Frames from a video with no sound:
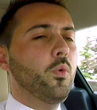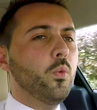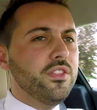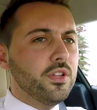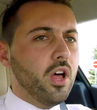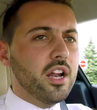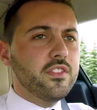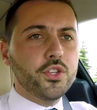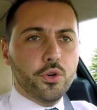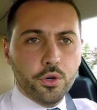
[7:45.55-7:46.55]
With a lot of
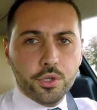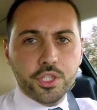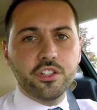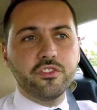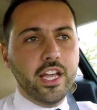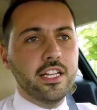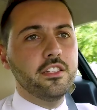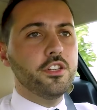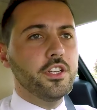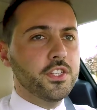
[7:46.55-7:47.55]
these earlier
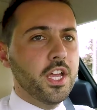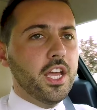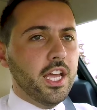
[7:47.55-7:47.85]
Vantages,